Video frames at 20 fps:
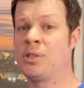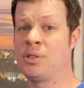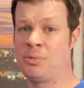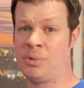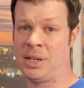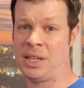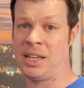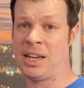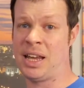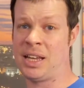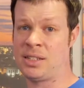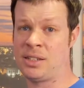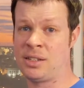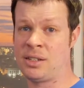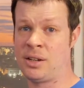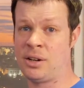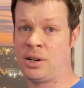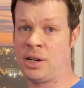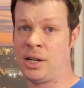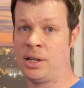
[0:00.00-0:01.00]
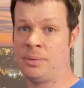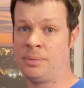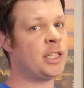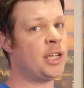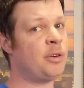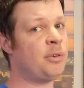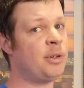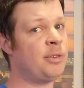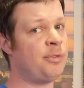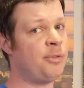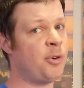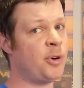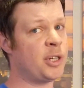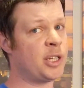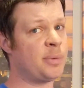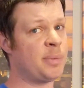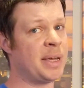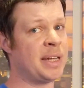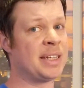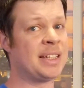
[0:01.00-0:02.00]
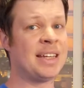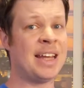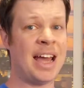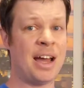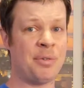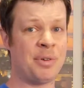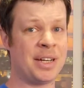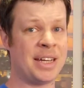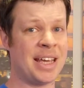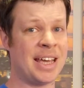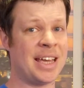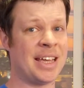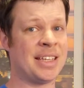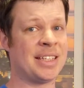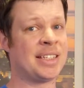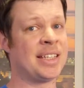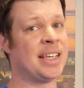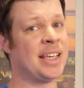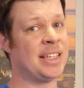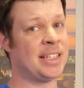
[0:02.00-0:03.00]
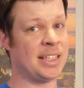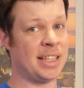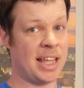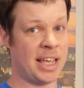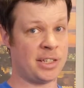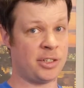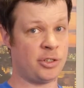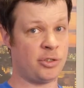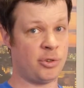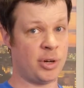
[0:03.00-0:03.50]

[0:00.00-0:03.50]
was really necessary. So enforcement nowadays is less